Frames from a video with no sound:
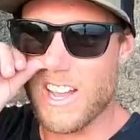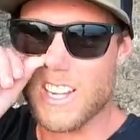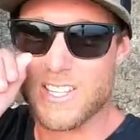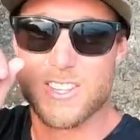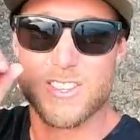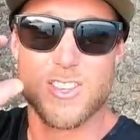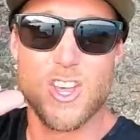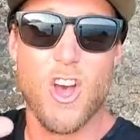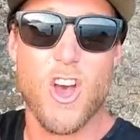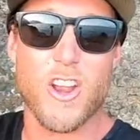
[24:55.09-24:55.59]

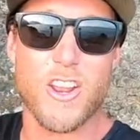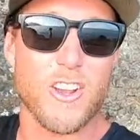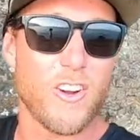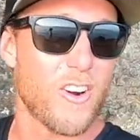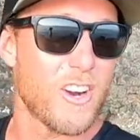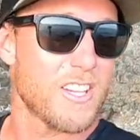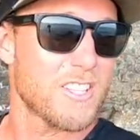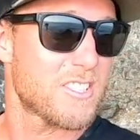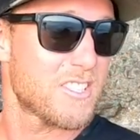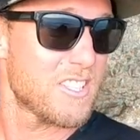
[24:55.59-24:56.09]
like thirty
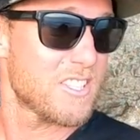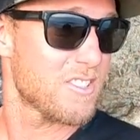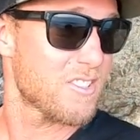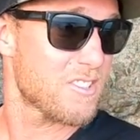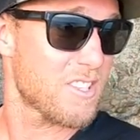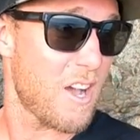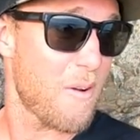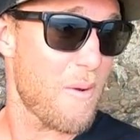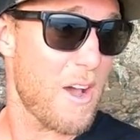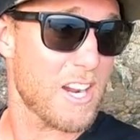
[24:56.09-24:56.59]

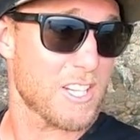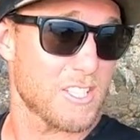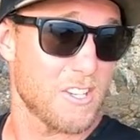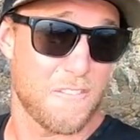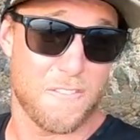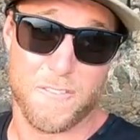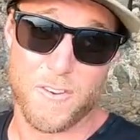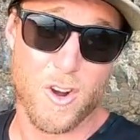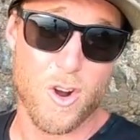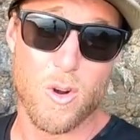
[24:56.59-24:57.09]
oysters. I'm
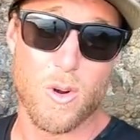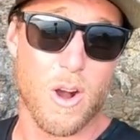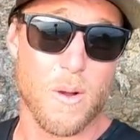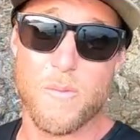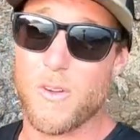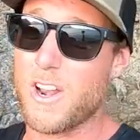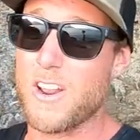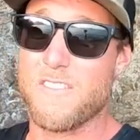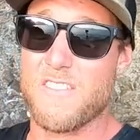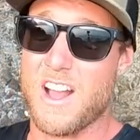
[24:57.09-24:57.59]
actually full.
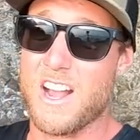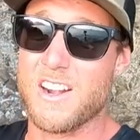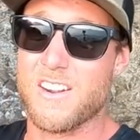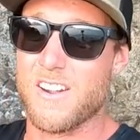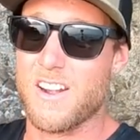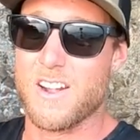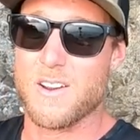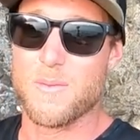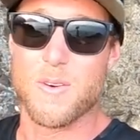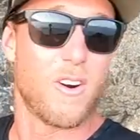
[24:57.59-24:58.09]
I'm not even
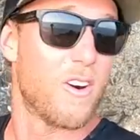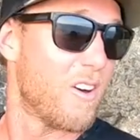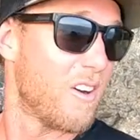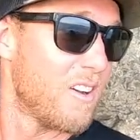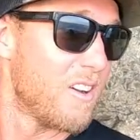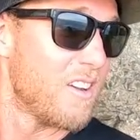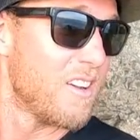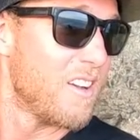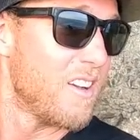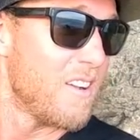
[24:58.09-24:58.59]
hungry anymore.
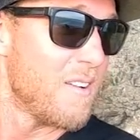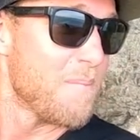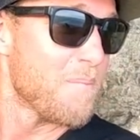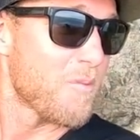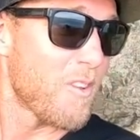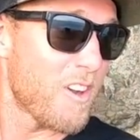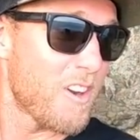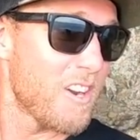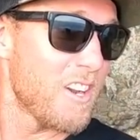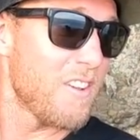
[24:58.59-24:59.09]

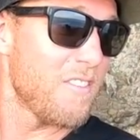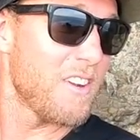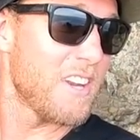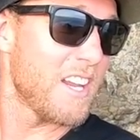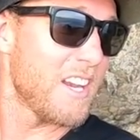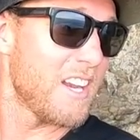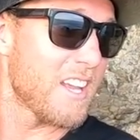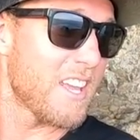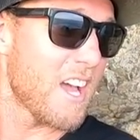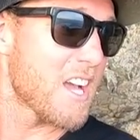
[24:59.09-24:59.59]
I don't even
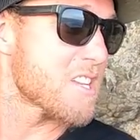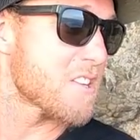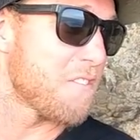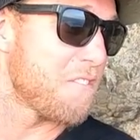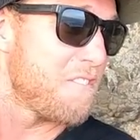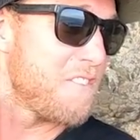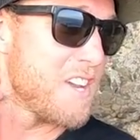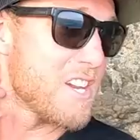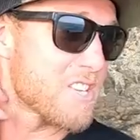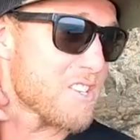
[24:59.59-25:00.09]
need to catch a
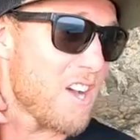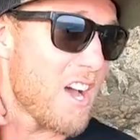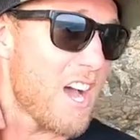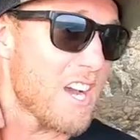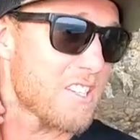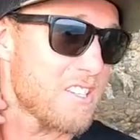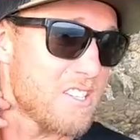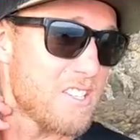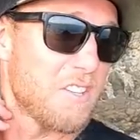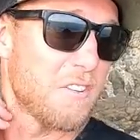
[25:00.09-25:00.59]
fish. I
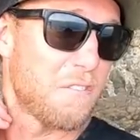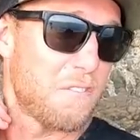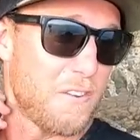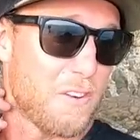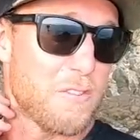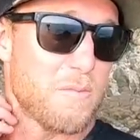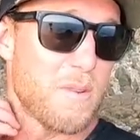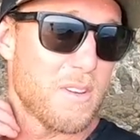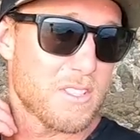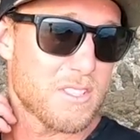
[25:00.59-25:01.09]
actually just
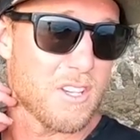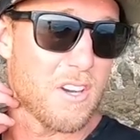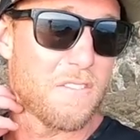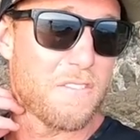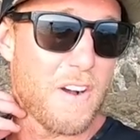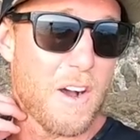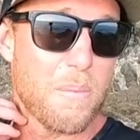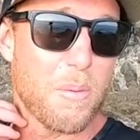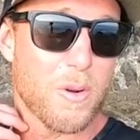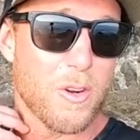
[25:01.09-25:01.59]
filled
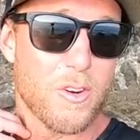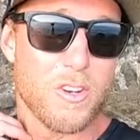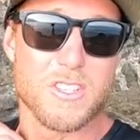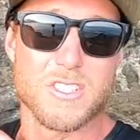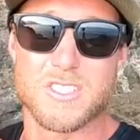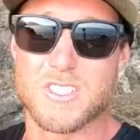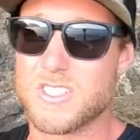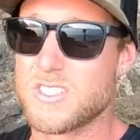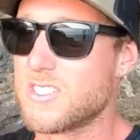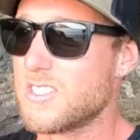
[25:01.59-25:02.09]
myself up on
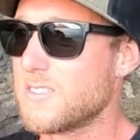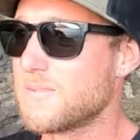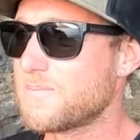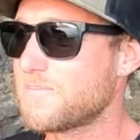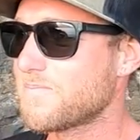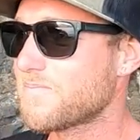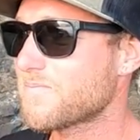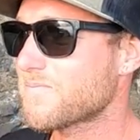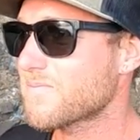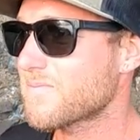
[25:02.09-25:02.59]
oysters.
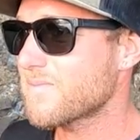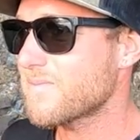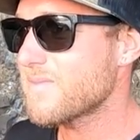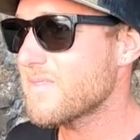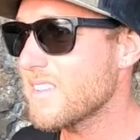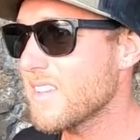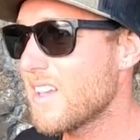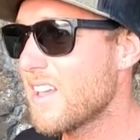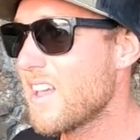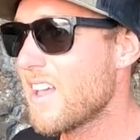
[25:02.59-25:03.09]

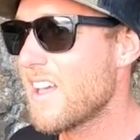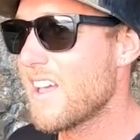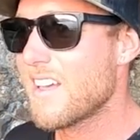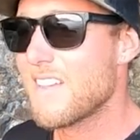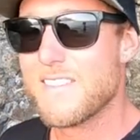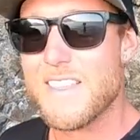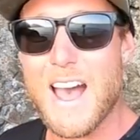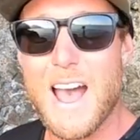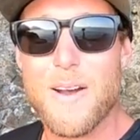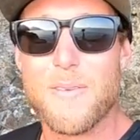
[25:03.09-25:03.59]

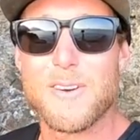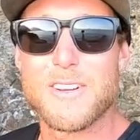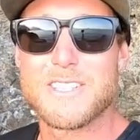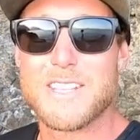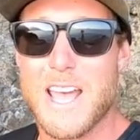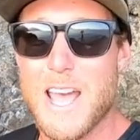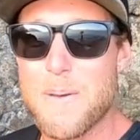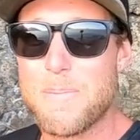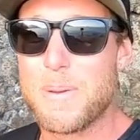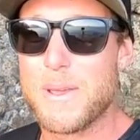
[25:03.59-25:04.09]
That
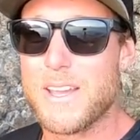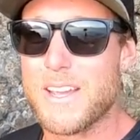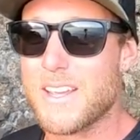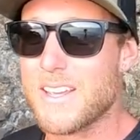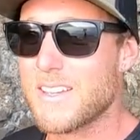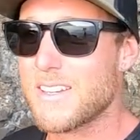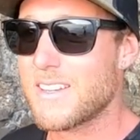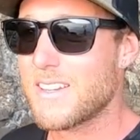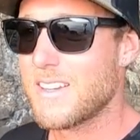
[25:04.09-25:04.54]
was epic.